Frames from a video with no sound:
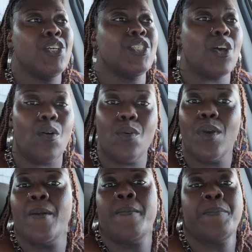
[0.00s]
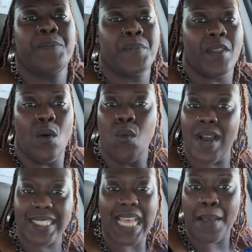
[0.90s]
So
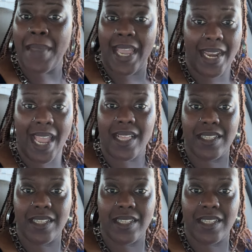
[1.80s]
once I made that